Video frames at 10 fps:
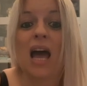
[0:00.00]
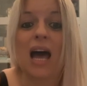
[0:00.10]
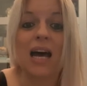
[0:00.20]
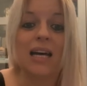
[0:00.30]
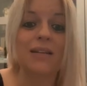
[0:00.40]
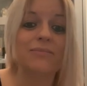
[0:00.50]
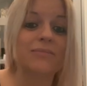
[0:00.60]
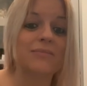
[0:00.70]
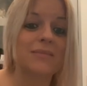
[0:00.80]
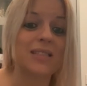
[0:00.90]

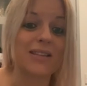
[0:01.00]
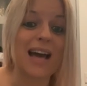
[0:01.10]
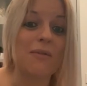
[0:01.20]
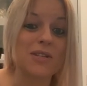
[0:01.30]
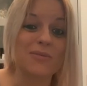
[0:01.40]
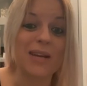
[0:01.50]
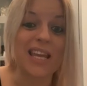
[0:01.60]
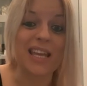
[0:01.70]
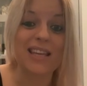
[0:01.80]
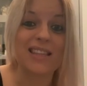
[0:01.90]
Um so that was the
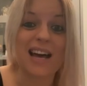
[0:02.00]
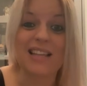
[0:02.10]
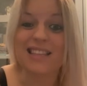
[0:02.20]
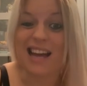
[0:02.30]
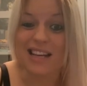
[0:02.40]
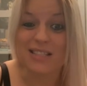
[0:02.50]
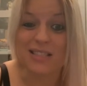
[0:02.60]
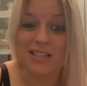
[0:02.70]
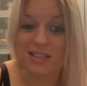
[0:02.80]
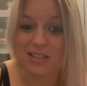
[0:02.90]
week. That that is
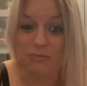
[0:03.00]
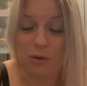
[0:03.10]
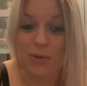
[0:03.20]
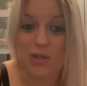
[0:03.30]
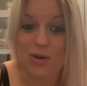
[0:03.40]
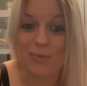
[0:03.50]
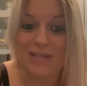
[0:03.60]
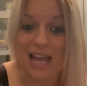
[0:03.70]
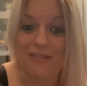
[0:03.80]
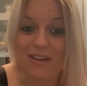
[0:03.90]
the, the rubbish
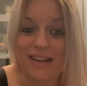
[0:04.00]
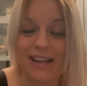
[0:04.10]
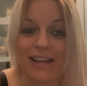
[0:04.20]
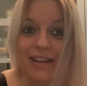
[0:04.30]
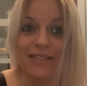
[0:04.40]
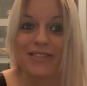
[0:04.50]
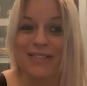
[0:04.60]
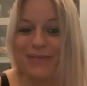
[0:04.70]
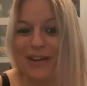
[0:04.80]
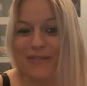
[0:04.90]
update really. It was
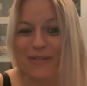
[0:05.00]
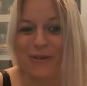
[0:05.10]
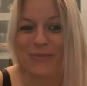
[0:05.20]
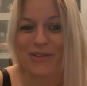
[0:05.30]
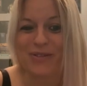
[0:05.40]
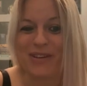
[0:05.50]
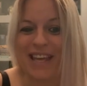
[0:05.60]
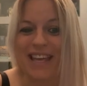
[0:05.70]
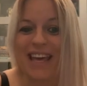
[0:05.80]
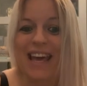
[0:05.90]
a bit of a rubbish
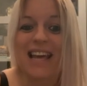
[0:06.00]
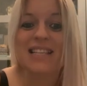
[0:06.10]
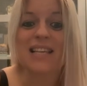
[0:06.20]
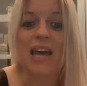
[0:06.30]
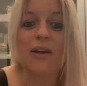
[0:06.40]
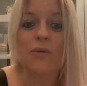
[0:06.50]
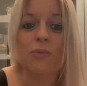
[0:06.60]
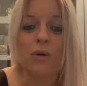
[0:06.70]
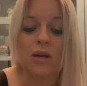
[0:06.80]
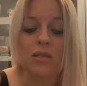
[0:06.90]
week. So
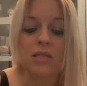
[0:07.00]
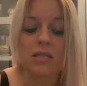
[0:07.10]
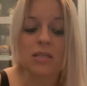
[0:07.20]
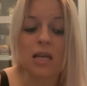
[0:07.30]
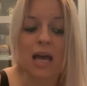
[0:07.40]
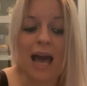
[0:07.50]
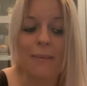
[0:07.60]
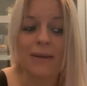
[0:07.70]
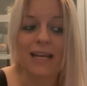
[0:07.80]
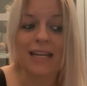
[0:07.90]
what's
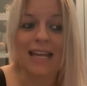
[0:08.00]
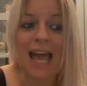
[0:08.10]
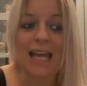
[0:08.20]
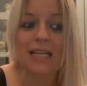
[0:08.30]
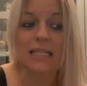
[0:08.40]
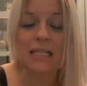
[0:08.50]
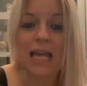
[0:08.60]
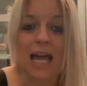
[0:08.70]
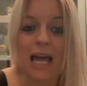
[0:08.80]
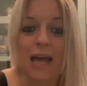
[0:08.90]
happening next?
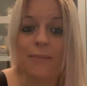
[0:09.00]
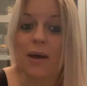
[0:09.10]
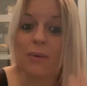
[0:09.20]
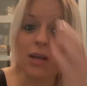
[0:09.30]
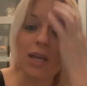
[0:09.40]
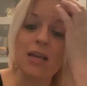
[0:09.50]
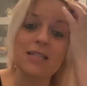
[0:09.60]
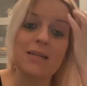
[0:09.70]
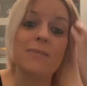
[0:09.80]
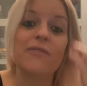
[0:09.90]
um I'm gonna go
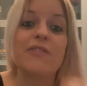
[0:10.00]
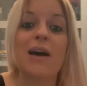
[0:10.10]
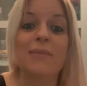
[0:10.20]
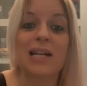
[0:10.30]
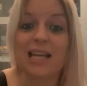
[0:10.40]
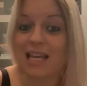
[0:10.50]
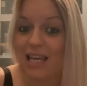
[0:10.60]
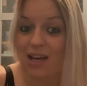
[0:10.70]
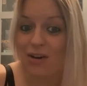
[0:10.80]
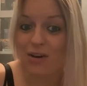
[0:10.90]
see my
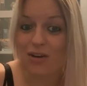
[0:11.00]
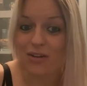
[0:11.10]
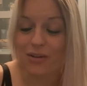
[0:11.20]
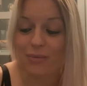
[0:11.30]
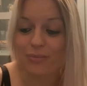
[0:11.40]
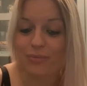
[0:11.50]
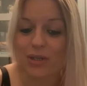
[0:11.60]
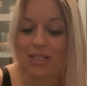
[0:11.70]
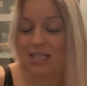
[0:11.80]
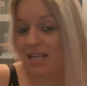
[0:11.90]
family on
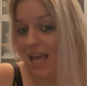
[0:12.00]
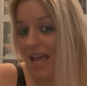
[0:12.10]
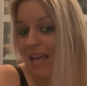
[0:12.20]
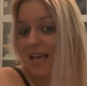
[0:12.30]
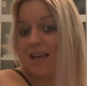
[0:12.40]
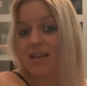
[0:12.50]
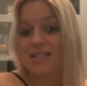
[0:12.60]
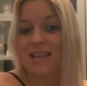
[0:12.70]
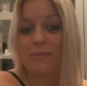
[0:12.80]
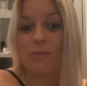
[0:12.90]
Monday and
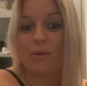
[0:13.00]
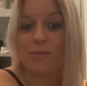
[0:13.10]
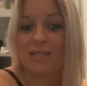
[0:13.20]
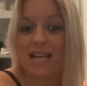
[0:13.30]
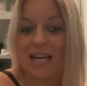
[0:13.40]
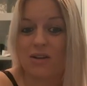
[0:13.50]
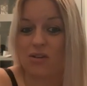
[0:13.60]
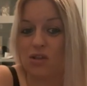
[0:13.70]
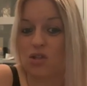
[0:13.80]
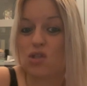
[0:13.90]
see my mum and dad
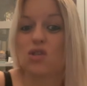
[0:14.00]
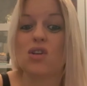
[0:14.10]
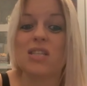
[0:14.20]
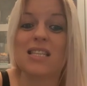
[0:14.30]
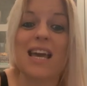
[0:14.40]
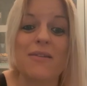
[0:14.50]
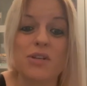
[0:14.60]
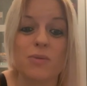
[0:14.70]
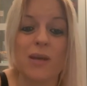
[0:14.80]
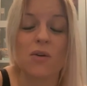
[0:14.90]
on the Sunday,
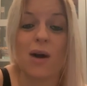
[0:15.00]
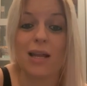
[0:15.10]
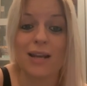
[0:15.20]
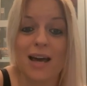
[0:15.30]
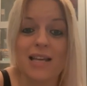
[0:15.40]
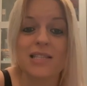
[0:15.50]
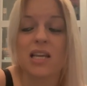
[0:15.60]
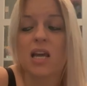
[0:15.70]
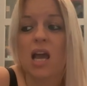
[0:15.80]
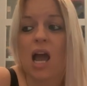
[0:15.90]
which will be quite nice.
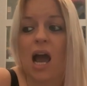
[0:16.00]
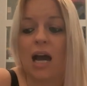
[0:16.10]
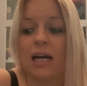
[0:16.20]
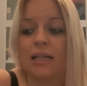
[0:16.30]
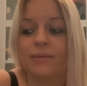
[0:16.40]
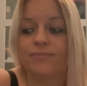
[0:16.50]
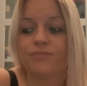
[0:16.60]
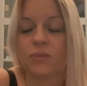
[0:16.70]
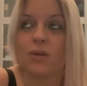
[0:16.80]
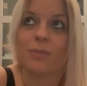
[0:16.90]

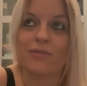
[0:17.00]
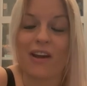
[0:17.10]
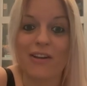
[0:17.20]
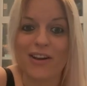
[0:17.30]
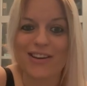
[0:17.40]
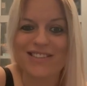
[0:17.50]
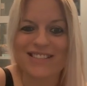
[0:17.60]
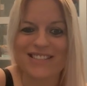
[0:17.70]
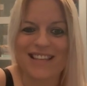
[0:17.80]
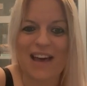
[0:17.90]
Um it'll be very nice,
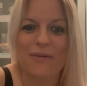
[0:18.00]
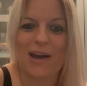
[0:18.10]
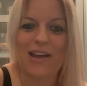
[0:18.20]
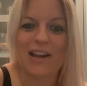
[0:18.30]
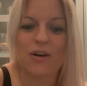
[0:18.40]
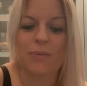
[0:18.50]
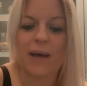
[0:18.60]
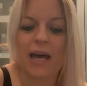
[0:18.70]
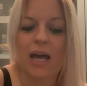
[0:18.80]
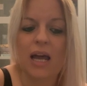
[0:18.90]
just get away a little
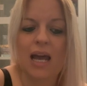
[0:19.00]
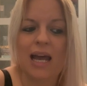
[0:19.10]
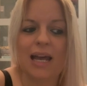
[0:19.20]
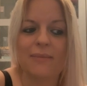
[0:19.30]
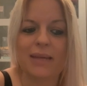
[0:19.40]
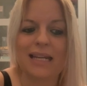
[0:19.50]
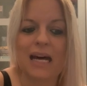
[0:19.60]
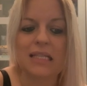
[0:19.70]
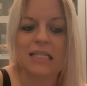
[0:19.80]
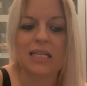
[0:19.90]
bit. Uh, me and
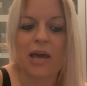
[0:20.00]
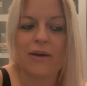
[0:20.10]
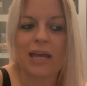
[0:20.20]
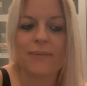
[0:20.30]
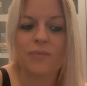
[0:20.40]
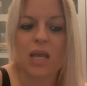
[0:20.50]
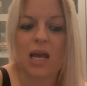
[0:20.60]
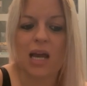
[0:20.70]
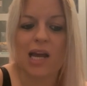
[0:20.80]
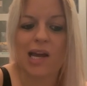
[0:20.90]
Hunter going,
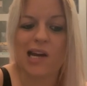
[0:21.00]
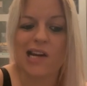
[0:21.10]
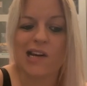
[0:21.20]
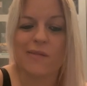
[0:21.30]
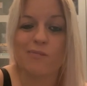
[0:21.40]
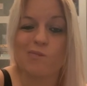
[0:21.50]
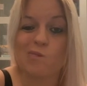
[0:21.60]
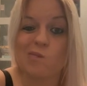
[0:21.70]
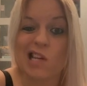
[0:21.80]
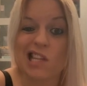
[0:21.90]

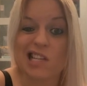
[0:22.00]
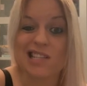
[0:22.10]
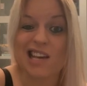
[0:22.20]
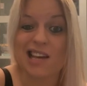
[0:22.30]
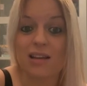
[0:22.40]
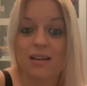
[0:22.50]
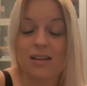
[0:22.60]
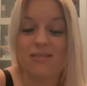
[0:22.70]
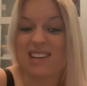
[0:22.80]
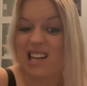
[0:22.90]
um and that's it
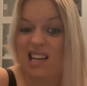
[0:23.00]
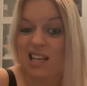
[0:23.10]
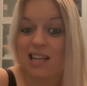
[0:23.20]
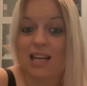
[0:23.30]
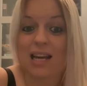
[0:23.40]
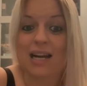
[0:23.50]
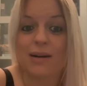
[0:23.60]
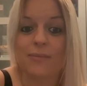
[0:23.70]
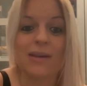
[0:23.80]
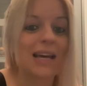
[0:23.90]
really.
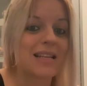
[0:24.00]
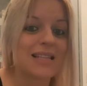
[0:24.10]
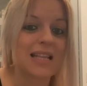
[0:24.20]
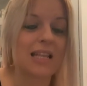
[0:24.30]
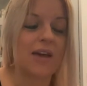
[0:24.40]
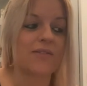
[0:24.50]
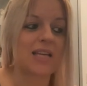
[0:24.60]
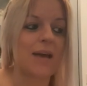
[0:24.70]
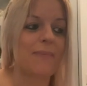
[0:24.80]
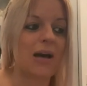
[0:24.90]
Um like I said the other
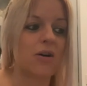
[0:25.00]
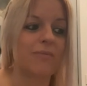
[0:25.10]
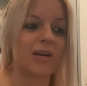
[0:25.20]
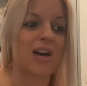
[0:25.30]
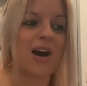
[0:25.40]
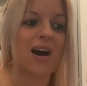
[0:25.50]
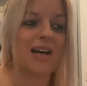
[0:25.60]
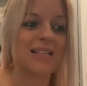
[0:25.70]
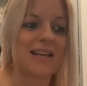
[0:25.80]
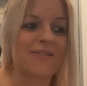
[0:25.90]
day, back on my
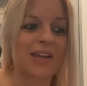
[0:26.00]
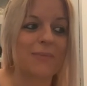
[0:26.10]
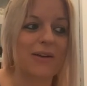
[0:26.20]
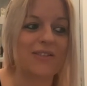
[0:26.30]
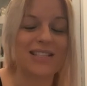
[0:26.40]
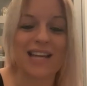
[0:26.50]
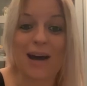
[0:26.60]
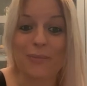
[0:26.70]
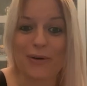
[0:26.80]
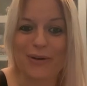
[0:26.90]
cards, having a bit of a
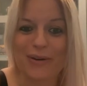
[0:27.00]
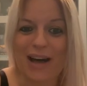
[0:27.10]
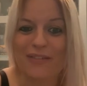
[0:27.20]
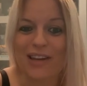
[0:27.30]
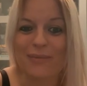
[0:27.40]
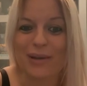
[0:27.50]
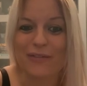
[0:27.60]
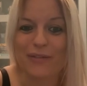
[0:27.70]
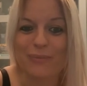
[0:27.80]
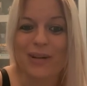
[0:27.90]
dabble, having a bit
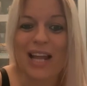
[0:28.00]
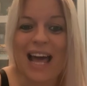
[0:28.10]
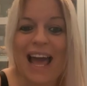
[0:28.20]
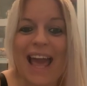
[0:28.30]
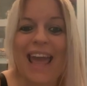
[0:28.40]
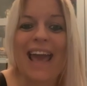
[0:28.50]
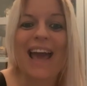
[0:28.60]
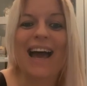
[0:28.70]
of a play.